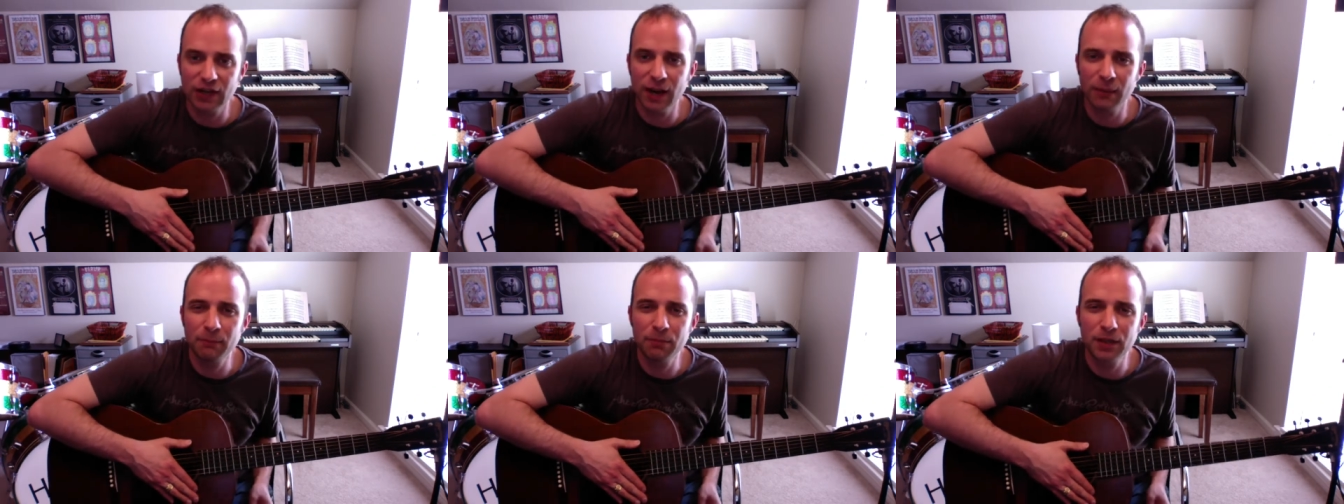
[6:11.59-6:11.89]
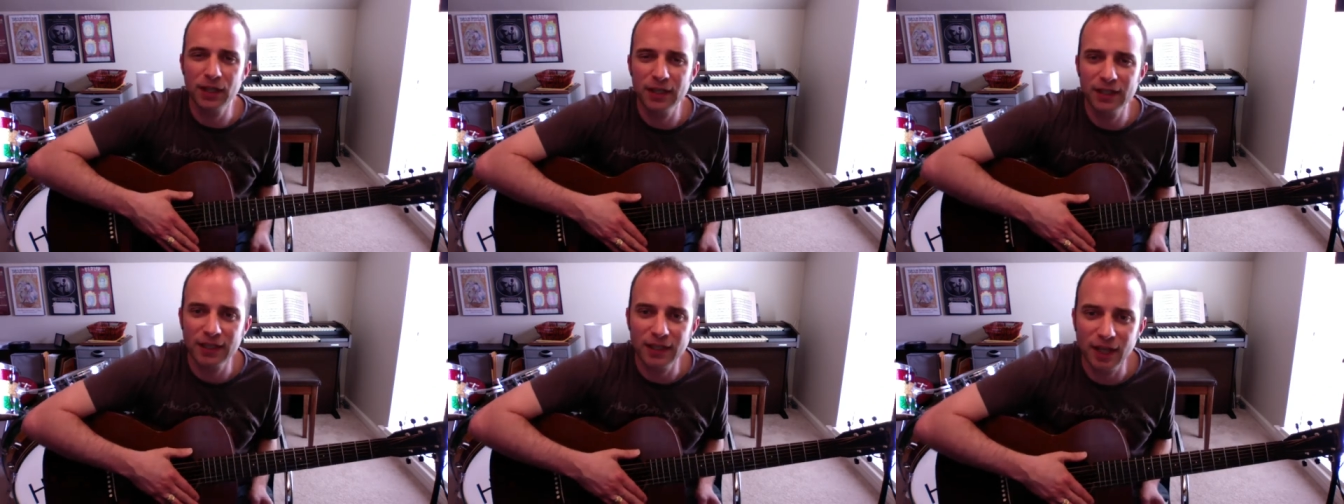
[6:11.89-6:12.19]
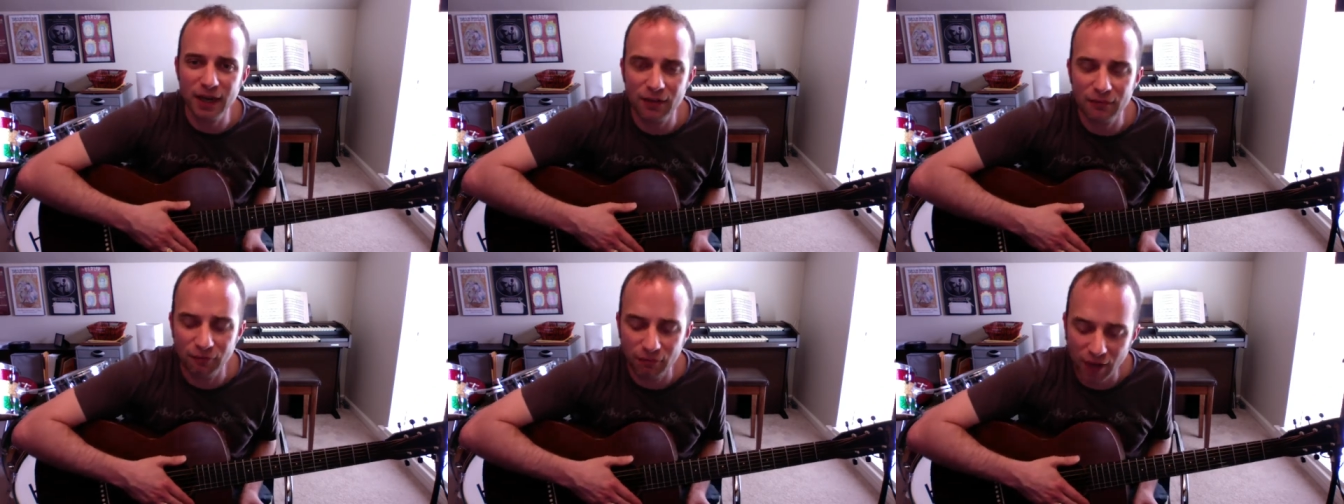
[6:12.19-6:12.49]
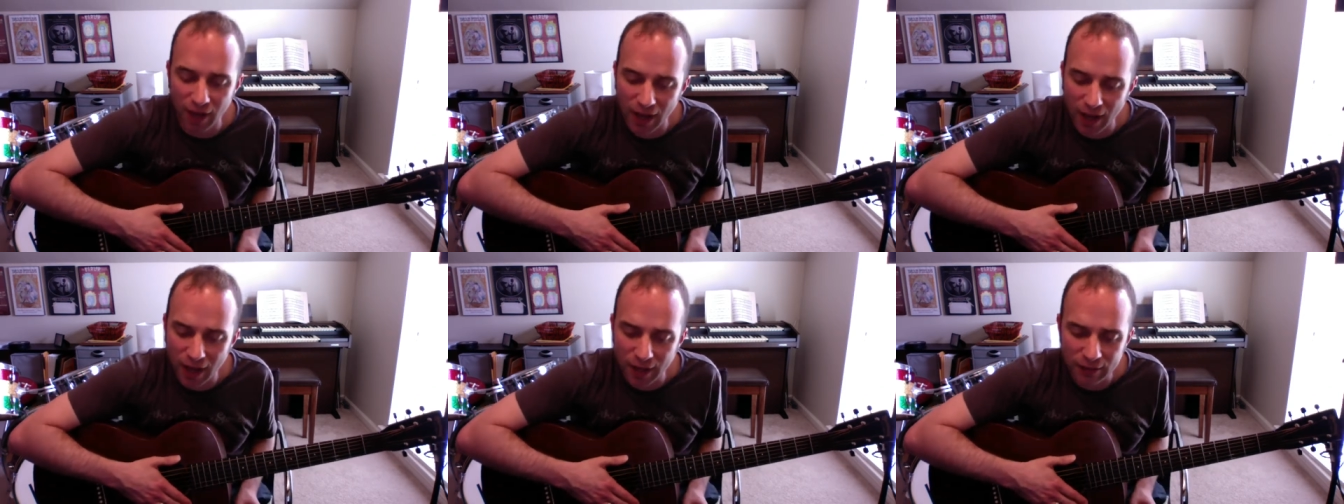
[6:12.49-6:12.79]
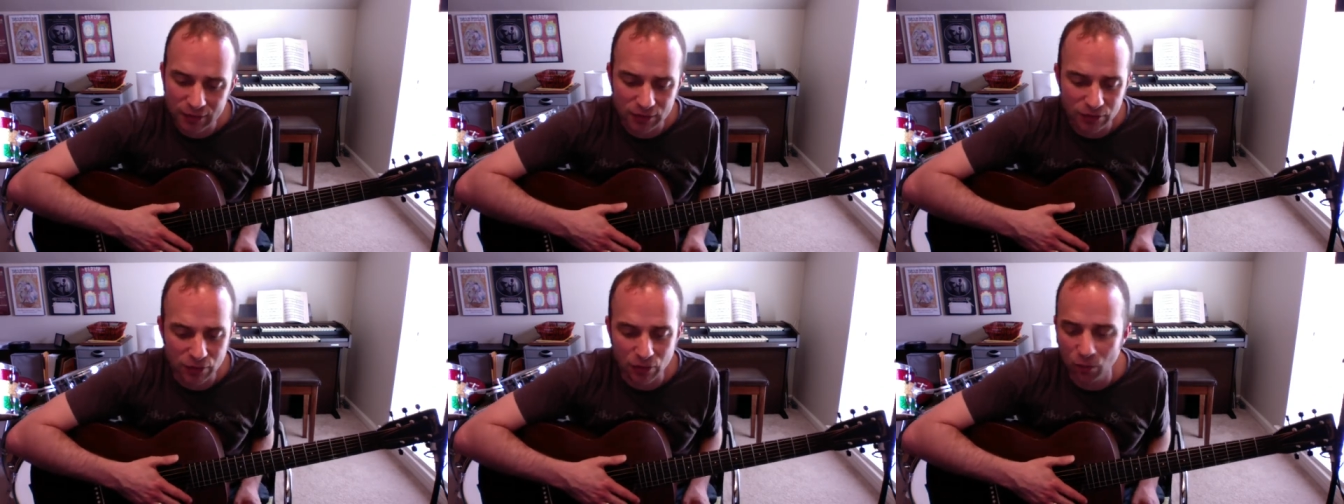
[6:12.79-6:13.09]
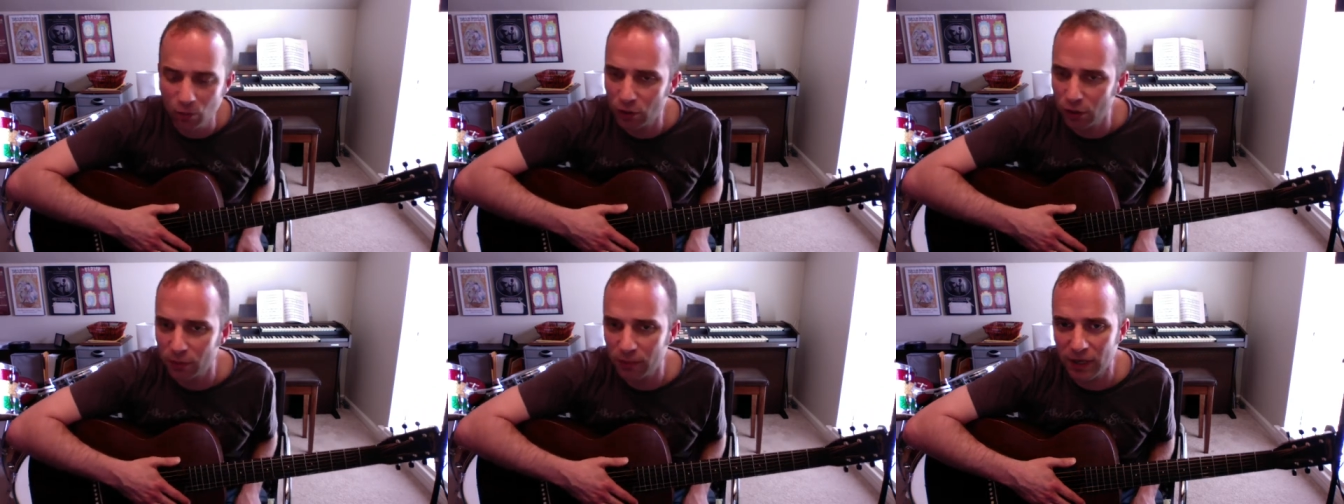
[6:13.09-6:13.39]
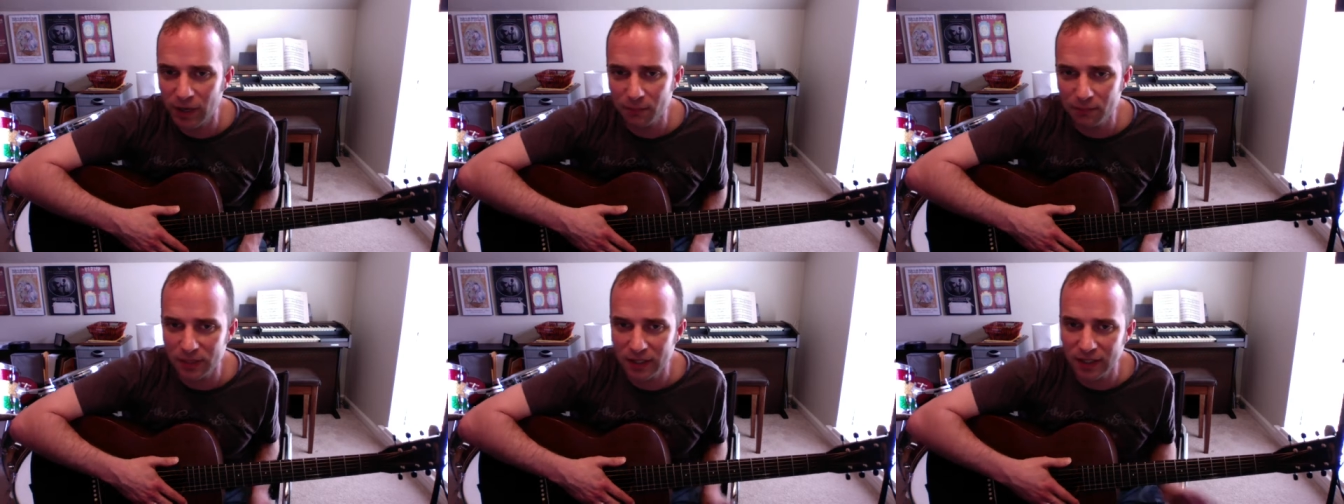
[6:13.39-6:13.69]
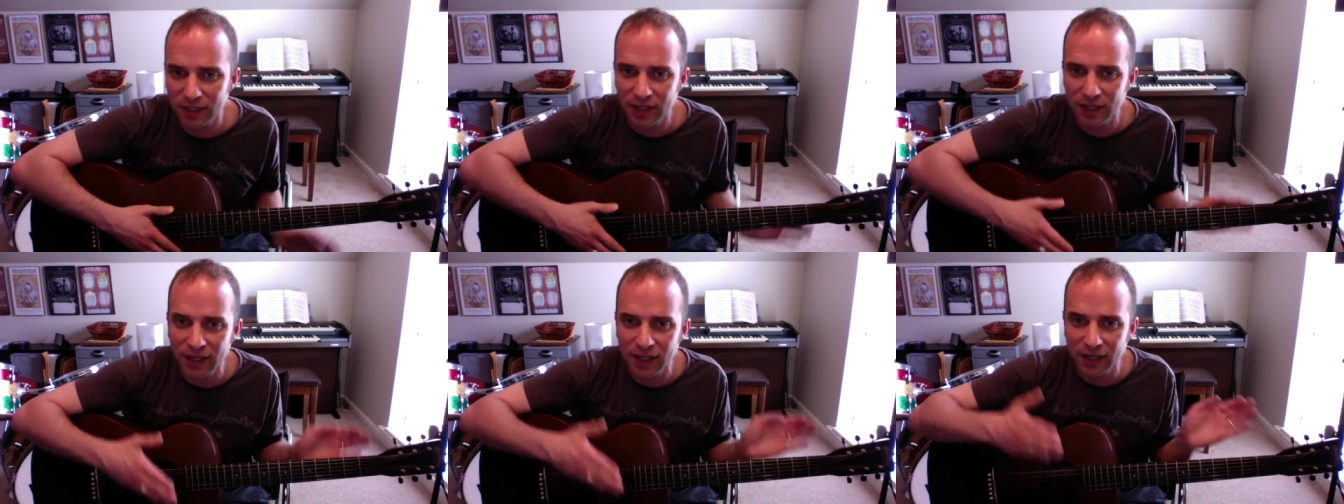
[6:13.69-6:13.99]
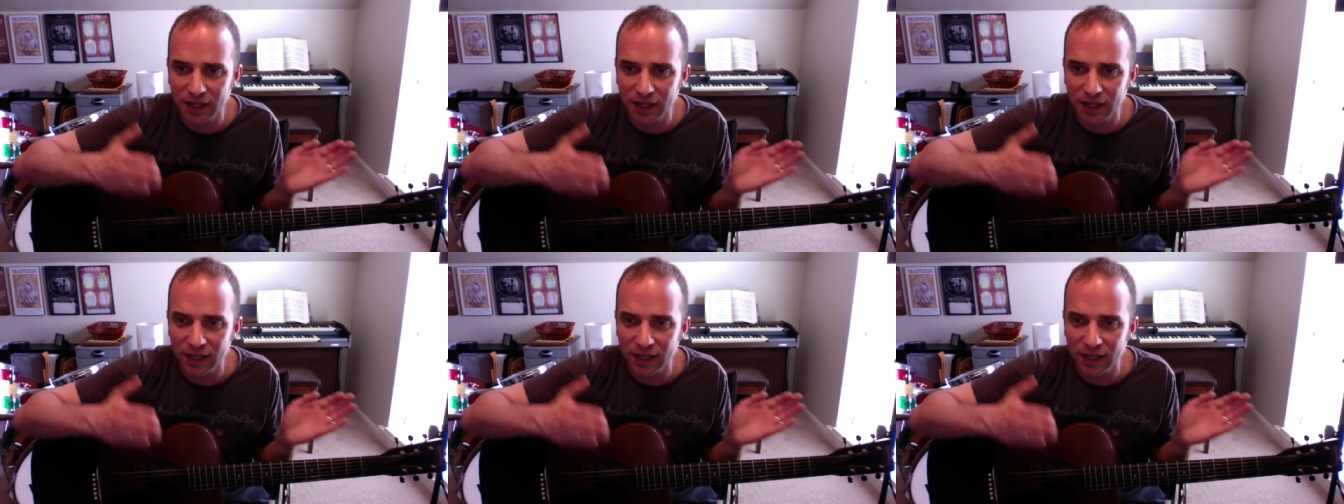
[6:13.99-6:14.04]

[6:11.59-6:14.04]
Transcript: I'm playing it kind of fast, so don't worry about it being